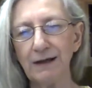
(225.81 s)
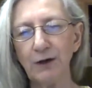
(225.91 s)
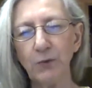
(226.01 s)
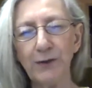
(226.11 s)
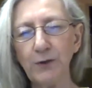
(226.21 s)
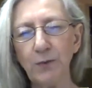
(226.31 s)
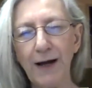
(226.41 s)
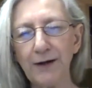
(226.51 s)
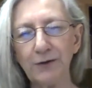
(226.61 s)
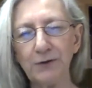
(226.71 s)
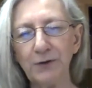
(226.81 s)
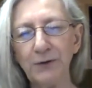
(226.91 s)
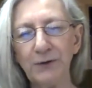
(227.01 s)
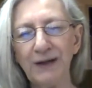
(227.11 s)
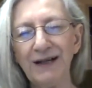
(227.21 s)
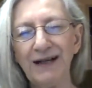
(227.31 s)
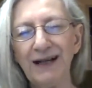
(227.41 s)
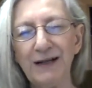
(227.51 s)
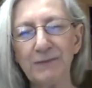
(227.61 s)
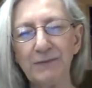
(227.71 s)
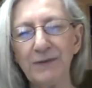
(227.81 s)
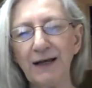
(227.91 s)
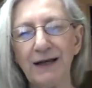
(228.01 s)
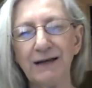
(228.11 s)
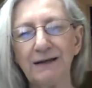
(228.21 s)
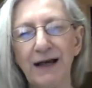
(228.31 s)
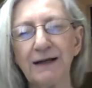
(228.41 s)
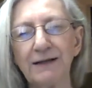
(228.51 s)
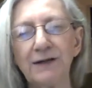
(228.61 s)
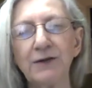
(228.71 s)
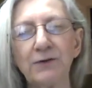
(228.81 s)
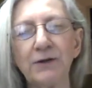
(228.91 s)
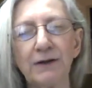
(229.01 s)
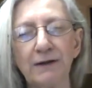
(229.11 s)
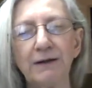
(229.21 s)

a weed whacker, and I can hear the